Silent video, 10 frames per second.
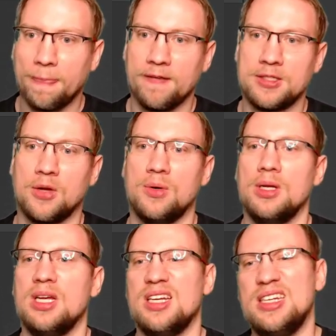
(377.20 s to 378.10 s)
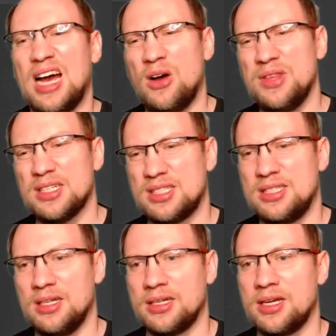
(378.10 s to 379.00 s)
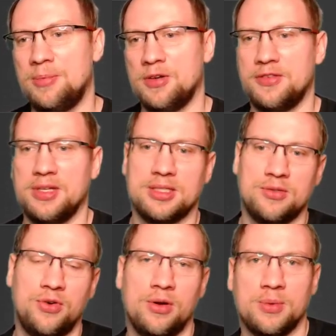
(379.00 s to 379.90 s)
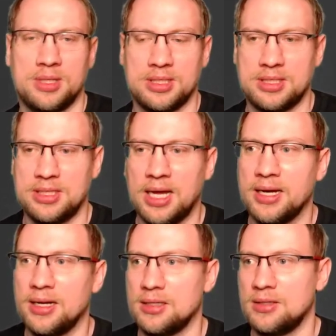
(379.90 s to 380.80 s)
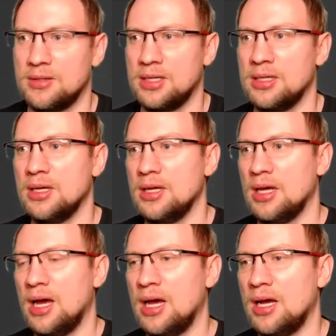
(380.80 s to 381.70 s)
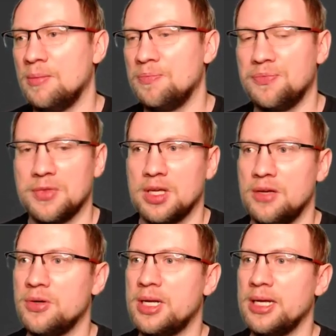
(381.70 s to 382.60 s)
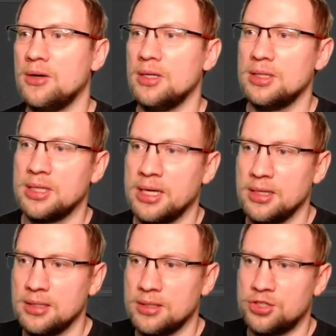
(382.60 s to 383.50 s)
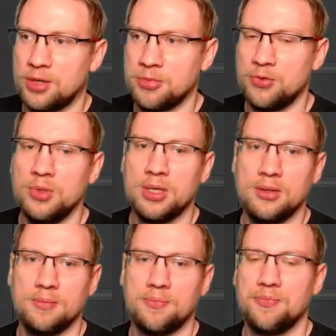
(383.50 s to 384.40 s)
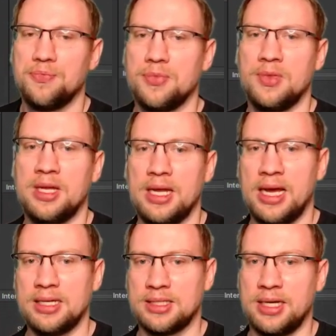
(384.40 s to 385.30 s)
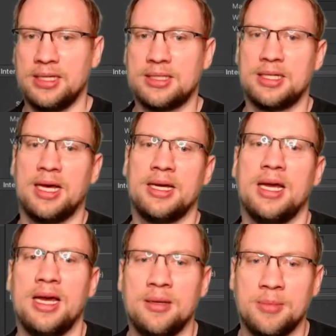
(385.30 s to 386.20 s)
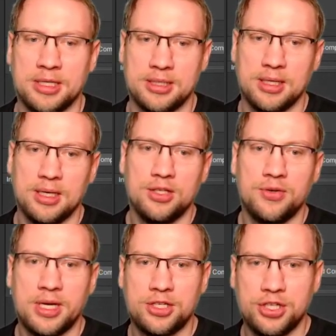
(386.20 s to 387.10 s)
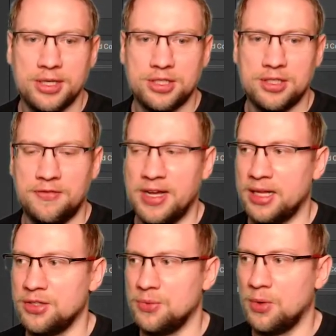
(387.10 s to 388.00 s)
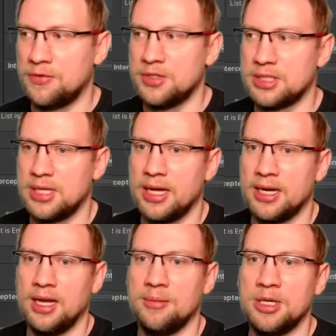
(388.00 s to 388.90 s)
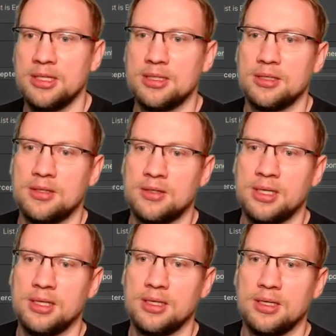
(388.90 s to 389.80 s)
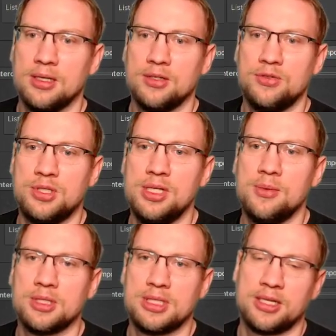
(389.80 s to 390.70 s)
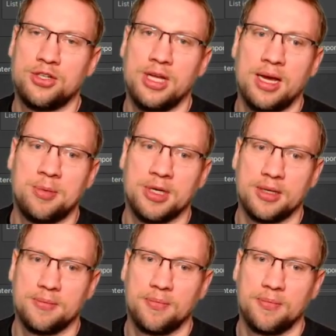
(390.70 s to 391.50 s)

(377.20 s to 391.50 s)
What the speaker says: So now there's still a couple of things wrong with the slider, right? If you click on it again, the jump cooldown, that has a slider element. You can change the value of the slider element, right, to see what's actually happening.